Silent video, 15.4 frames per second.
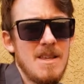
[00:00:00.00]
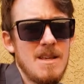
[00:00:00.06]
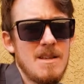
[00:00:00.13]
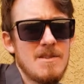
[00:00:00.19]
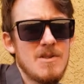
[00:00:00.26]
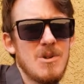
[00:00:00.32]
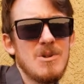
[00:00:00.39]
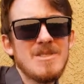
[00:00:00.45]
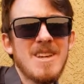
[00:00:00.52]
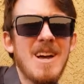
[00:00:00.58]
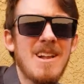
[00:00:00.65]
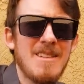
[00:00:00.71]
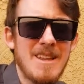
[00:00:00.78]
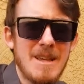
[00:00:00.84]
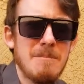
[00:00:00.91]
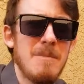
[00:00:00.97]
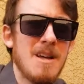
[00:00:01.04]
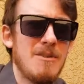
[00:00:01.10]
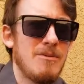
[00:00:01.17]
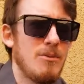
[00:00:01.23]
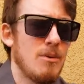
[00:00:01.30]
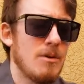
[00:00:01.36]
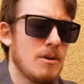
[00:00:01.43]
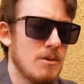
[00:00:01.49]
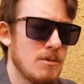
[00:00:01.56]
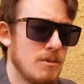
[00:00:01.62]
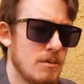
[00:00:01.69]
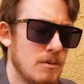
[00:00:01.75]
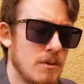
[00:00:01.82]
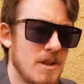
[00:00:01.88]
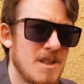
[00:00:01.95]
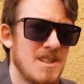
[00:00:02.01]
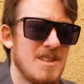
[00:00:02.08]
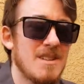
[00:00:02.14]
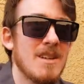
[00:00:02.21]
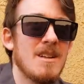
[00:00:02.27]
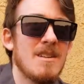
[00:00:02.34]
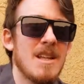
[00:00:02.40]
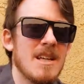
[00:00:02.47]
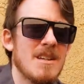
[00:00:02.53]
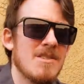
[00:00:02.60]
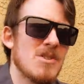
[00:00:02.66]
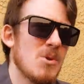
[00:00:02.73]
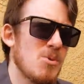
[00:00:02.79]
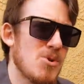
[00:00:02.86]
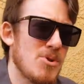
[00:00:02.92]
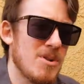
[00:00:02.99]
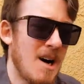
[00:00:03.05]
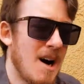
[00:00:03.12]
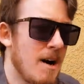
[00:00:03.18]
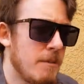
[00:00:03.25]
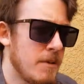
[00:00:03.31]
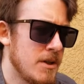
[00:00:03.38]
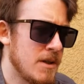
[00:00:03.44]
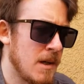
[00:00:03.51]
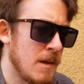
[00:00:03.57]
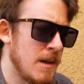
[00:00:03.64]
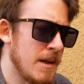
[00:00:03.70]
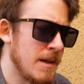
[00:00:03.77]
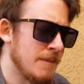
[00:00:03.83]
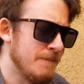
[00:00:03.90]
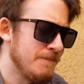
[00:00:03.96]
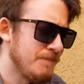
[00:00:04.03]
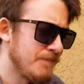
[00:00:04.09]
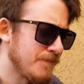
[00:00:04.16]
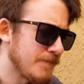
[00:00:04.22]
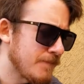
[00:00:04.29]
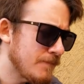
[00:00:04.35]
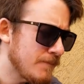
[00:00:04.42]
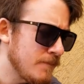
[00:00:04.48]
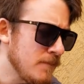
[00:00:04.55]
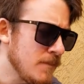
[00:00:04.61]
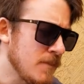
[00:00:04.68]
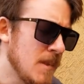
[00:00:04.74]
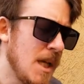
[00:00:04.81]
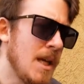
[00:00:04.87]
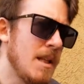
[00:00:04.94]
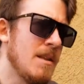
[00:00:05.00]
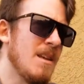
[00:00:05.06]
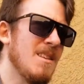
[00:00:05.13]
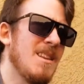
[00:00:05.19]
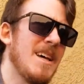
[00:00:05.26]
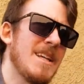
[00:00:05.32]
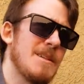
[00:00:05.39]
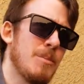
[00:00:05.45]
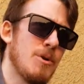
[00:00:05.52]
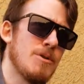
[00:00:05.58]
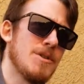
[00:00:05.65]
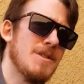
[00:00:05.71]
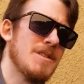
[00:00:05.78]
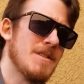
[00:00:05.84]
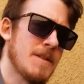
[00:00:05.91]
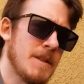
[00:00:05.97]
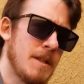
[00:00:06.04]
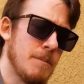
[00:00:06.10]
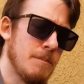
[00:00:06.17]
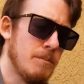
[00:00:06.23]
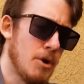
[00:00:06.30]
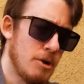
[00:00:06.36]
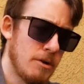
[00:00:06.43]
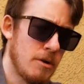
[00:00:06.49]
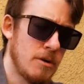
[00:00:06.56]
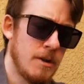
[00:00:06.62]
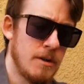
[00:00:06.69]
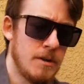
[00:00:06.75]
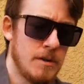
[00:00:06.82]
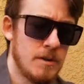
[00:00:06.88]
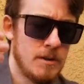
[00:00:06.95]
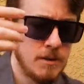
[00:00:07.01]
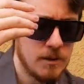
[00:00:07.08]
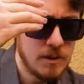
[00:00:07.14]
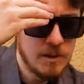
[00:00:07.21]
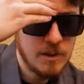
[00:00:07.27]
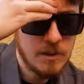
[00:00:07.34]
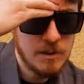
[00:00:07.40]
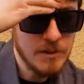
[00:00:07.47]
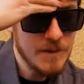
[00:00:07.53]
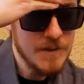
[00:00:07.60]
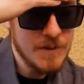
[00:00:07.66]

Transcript: So it's kind of like a metaphorical, like a social commentary, and the enlightened person is murdered because